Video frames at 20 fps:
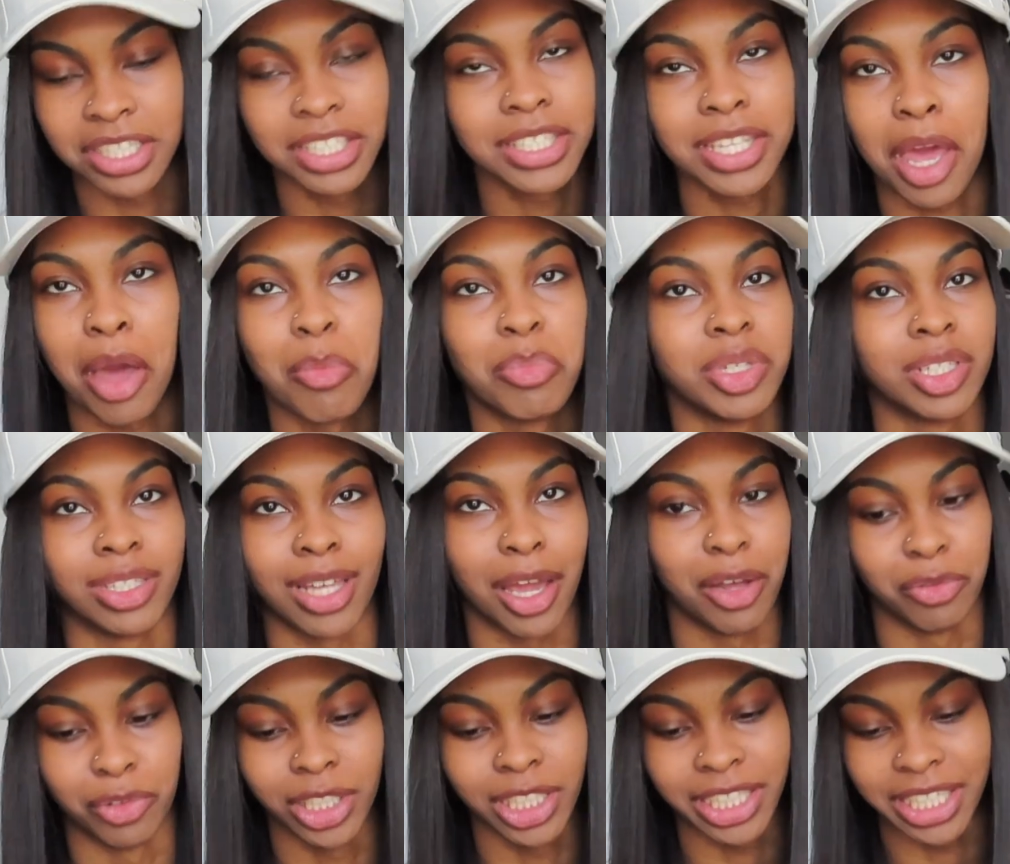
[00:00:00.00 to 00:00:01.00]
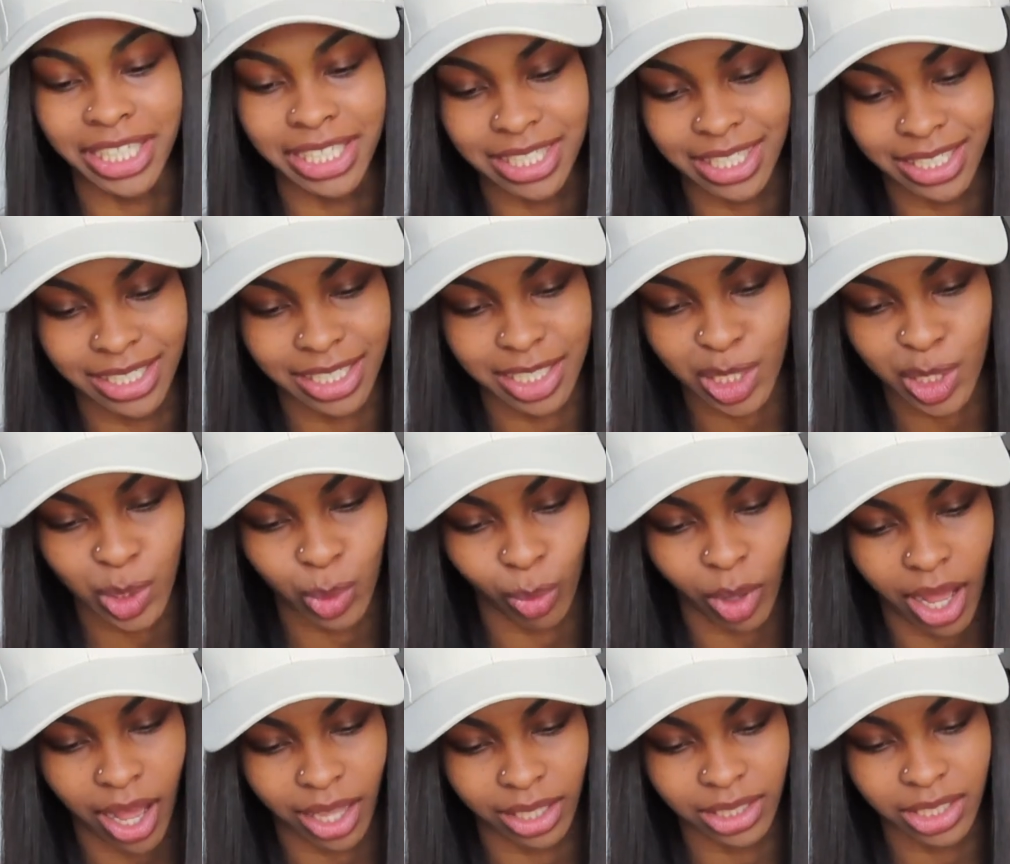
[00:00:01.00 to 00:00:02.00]
This app is like really easy, and this is
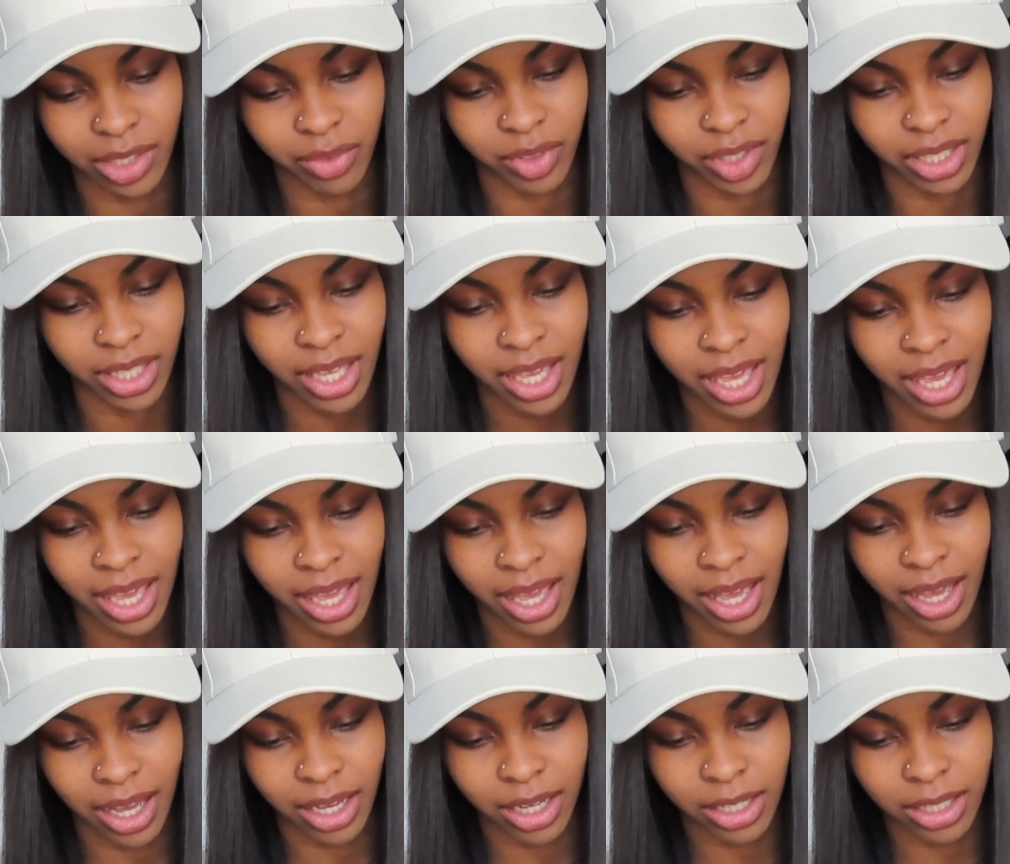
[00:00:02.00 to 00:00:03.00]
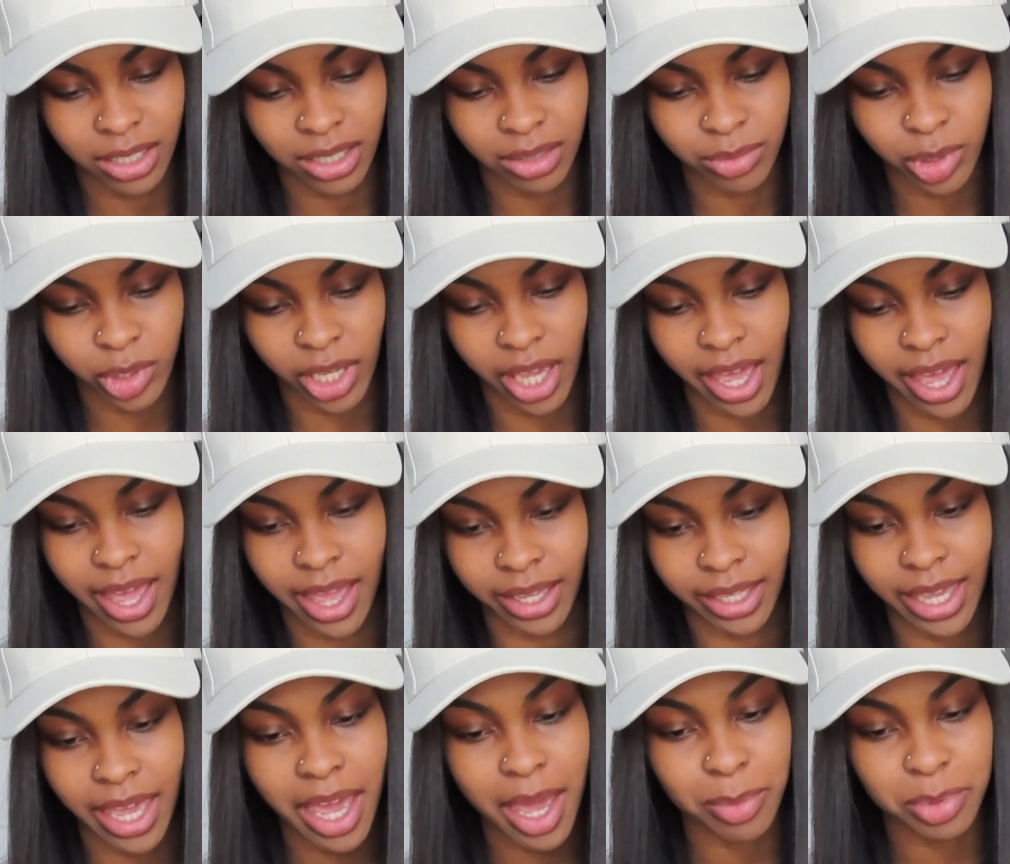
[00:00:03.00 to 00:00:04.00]
why I love it. You can
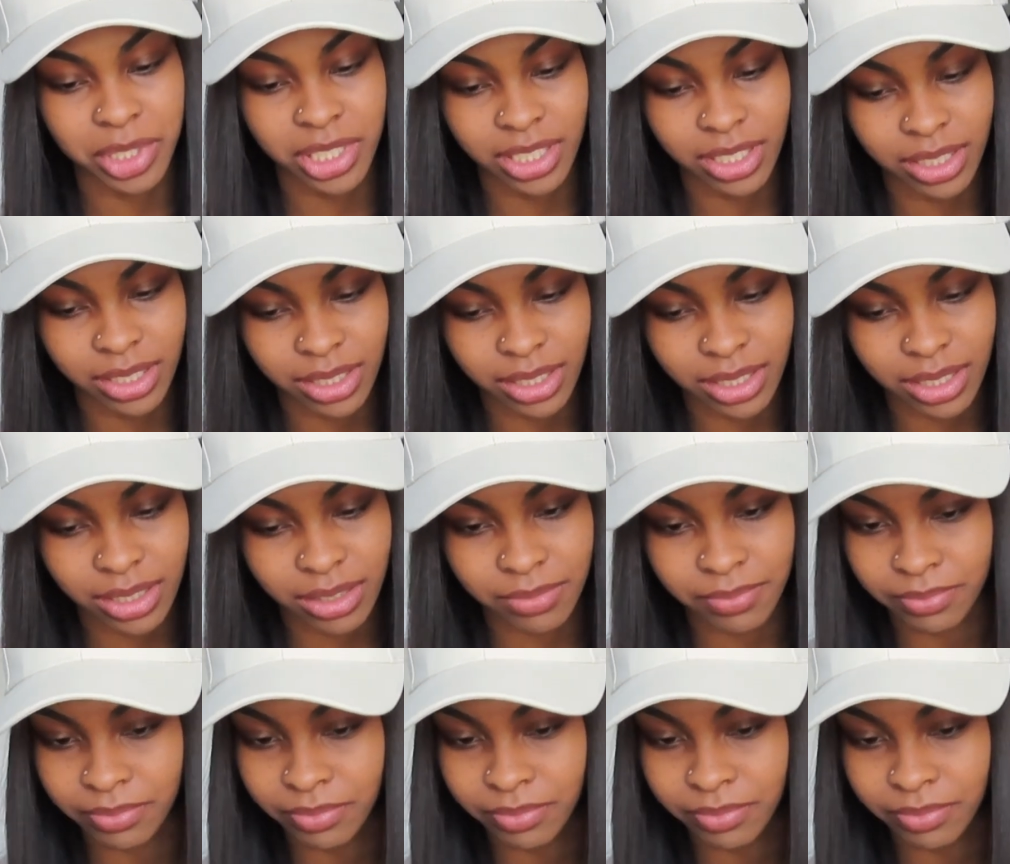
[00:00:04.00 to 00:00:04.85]
add captions.